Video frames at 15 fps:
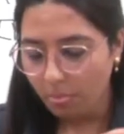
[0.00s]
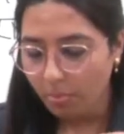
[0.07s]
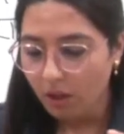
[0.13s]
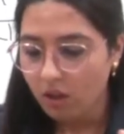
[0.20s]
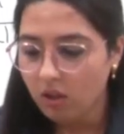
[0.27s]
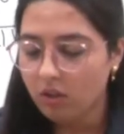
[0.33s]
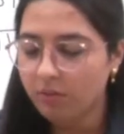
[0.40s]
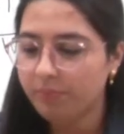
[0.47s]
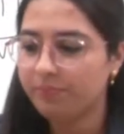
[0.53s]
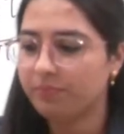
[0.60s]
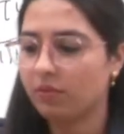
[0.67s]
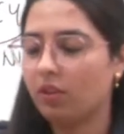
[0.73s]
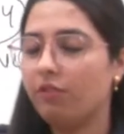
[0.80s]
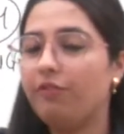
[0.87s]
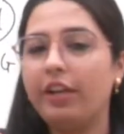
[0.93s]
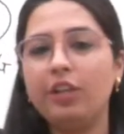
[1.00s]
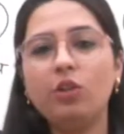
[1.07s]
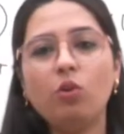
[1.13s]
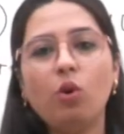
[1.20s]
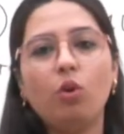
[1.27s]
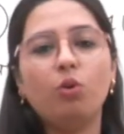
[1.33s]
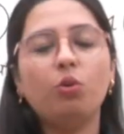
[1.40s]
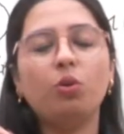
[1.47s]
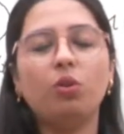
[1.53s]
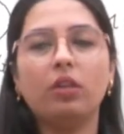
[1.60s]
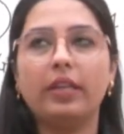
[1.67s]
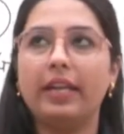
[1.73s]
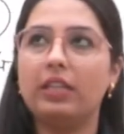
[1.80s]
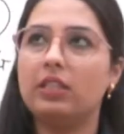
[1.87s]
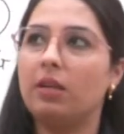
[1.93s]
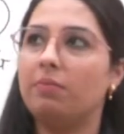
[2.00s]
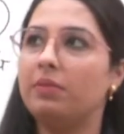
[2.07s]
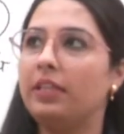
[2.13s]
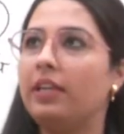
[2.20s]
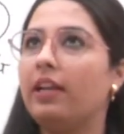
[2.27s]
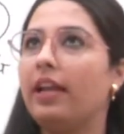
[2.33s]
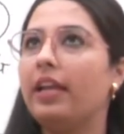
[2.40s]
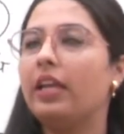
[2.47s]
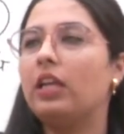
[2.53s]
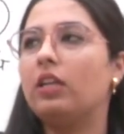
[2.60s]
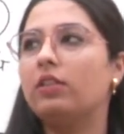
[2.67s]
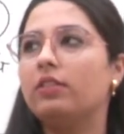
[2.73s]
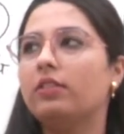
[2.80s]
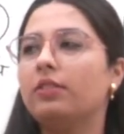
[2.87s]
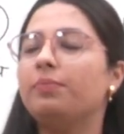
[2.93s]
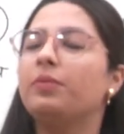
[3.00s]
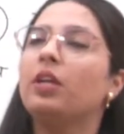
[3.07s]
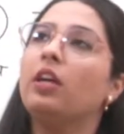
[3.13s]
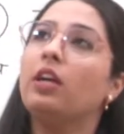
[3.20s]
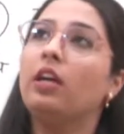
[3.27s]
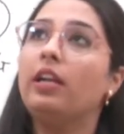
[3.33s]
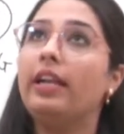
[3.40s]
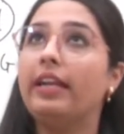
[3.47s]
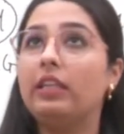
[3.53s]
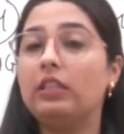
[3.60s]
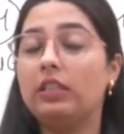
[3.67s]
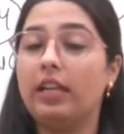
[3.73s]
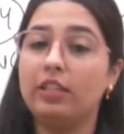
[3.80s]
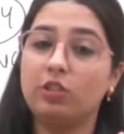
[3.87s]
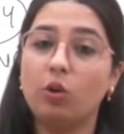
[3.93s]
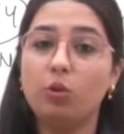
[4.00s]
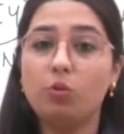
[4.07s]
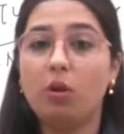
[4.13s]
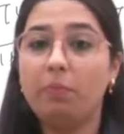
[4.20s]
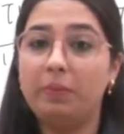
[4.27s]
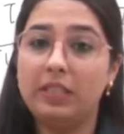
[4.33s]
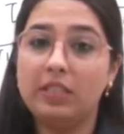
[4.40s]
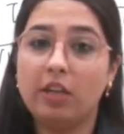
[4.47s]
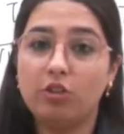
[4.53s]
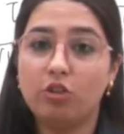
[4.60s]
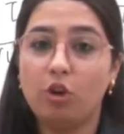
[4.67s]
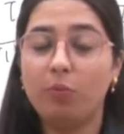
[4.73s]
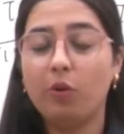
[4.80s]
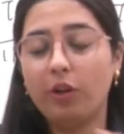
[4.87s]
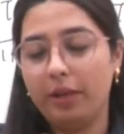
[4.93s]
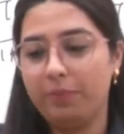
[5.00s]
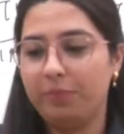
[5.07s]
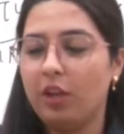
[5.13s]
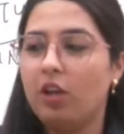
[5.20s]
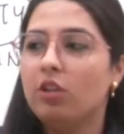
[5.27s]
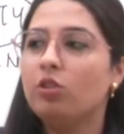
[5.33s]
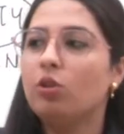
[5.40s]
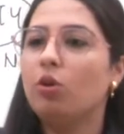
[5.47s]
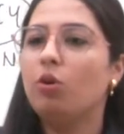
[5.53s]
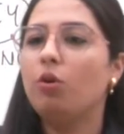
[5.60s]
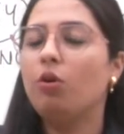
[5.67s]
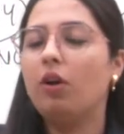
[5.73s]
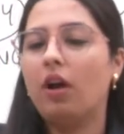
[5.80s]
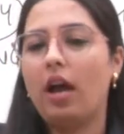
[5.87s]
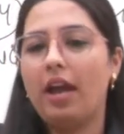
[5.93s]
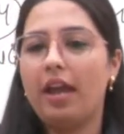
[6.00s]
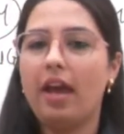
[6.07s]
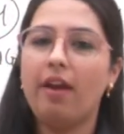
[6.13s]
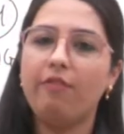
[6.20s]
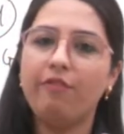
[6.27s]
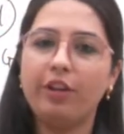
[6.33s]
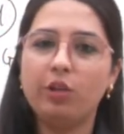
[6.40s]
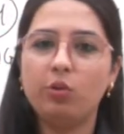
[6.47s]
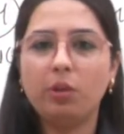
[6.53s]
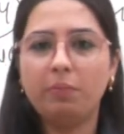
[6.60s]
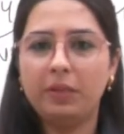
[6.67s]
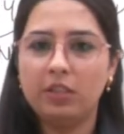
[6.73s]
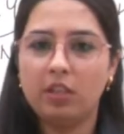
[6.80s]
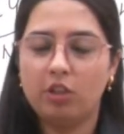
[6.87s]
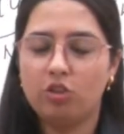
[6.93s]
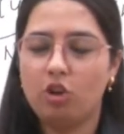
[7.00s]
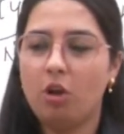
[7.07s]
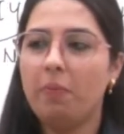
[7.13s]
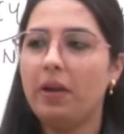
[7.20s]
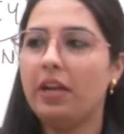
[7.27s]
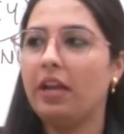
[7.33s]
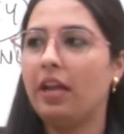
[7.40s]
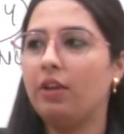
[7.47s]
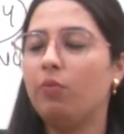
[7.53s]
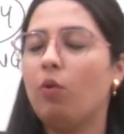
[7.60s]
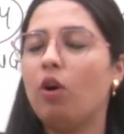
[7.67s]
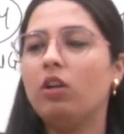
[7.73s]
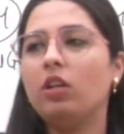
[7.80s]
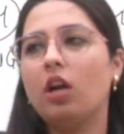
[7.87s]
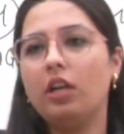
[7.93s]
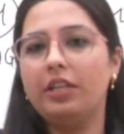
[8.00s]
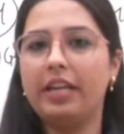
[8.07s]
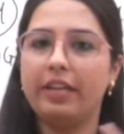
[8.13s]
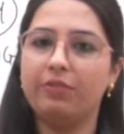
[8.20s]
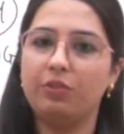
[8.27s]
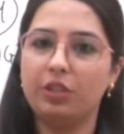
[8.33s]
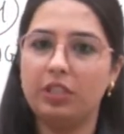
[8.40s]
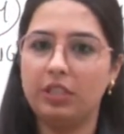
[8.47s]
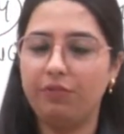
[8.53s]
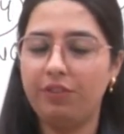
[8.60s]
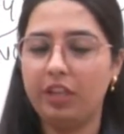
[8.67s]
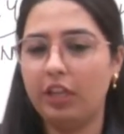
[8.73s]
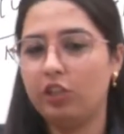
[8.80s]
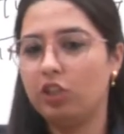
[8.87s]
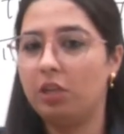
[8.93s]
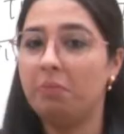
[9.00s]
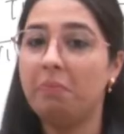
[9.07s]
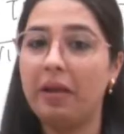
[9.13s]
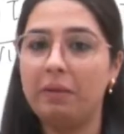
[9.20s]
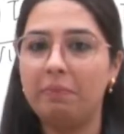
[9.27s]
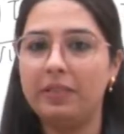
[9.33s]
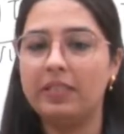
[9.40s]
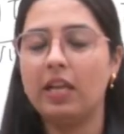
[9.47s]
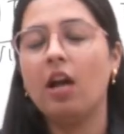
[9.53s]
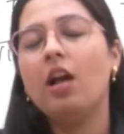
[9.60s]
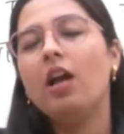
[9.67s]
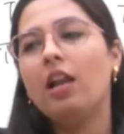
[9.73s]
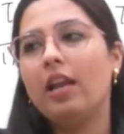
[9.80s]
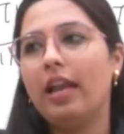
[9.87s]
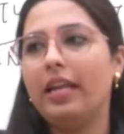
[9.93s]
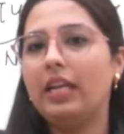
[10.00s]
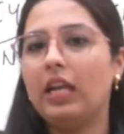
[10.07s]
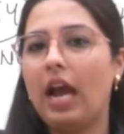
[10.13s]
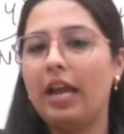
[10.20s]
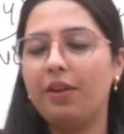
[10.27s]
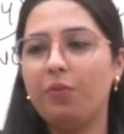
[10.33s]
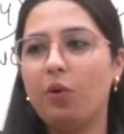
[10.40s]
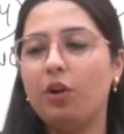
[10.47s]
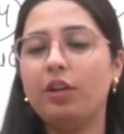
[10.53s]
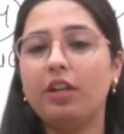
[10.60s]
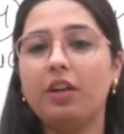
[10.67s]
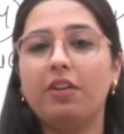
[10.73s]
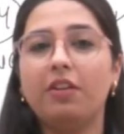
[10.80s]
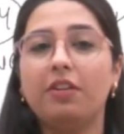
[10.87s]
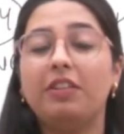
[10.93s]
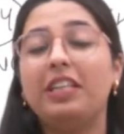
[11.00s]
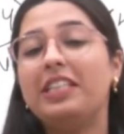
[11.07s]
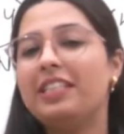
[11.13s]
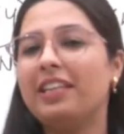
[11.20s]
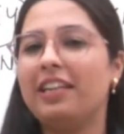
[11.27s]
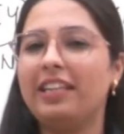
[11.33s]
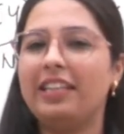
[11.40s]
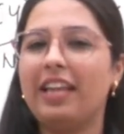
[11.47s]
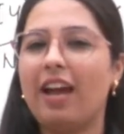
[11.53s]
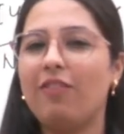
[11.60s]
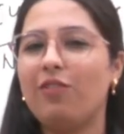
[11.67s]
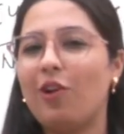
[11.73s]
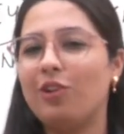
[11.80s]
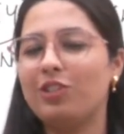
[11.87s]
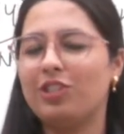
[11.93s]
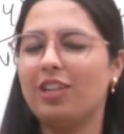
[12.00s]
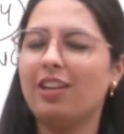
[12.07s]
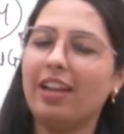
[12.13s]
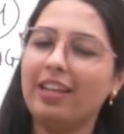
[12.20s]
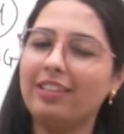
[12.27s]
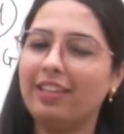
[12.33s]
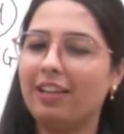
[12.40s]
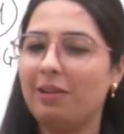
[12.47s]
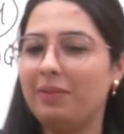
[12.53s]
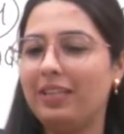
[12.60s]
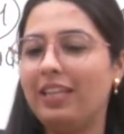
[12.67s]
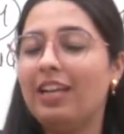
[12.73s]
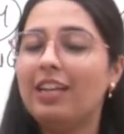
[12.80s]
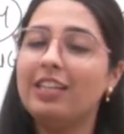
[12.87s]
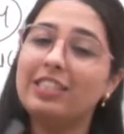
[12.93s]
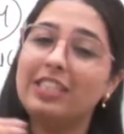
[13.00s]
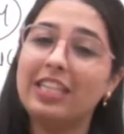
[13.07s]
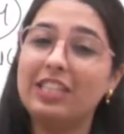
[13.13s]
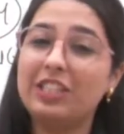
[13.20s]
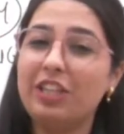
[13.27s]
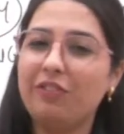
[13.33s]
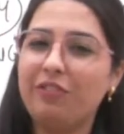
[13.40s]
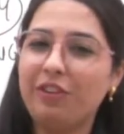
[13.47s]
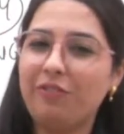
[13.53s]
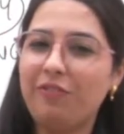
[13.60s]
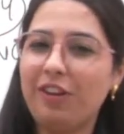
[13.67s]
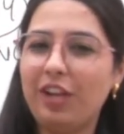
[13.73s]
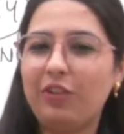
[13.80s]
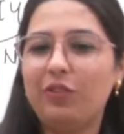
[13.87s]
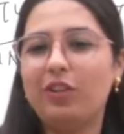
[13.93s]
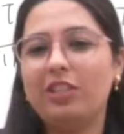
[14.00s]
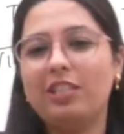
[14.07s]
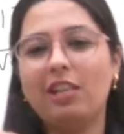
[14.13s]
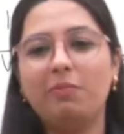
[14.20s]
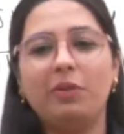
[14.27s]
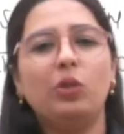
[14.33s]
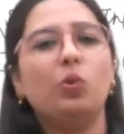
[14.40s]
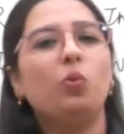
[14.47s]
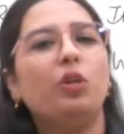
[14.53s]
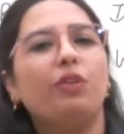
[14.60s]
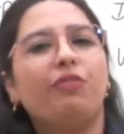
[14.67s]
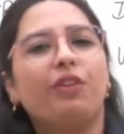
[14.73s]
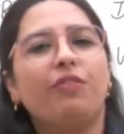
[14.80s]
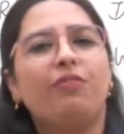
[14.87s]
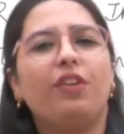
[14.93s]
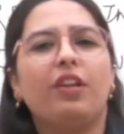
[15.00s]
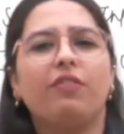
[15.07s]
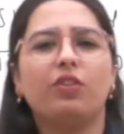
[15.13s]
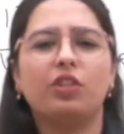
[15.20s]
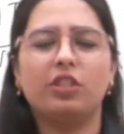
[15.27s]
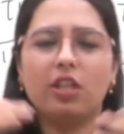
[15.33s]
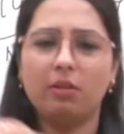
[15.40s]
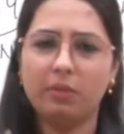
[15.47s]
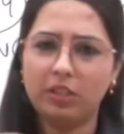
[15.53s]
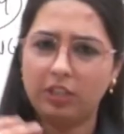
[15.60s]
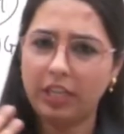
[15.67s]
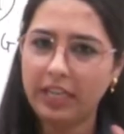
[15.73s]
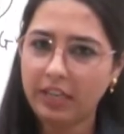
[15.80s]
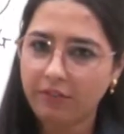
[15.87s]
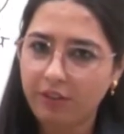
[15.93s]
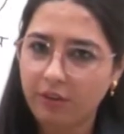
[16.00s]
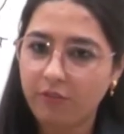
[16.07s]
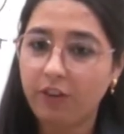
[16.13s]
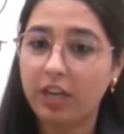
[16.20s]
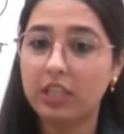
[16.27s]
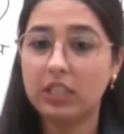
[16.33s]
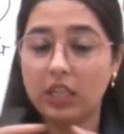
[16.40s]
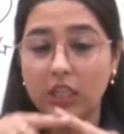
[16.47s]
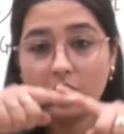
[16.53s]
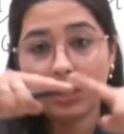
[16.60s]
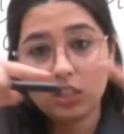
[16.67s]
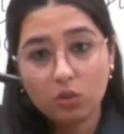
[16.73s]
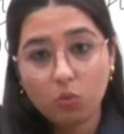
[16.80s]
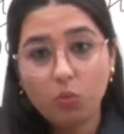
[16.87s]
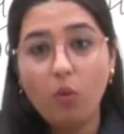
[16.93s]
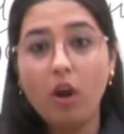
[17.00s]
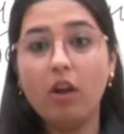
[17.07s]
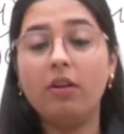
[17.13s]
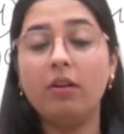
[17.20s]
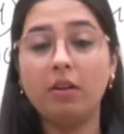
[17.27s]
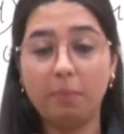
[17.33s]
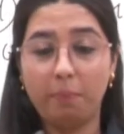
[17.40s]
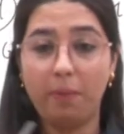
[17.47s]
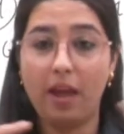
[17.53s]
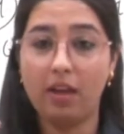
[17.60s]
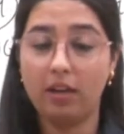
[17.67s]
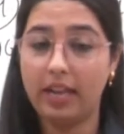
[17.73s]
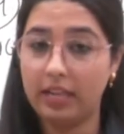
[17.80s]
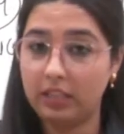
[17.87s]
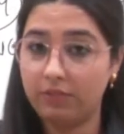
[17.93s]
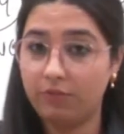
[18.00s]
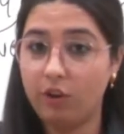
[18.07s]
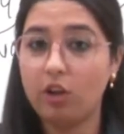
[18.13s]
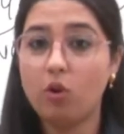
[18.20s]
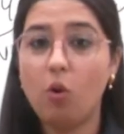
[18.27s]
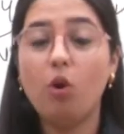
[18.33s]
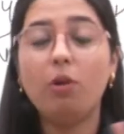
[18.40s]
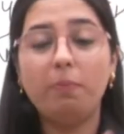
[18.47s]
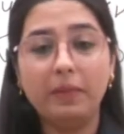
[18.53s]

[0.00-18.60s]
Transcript: when you go to get something like let's go to a pizza shop. Okay, so I have went to the pizza shop and I want a diversification in my pizza. Like I want recently they have launched now, like there'll be 6 different flavors, there'll be 2 different flavors, there'll be 3 different flavors in just one like one whole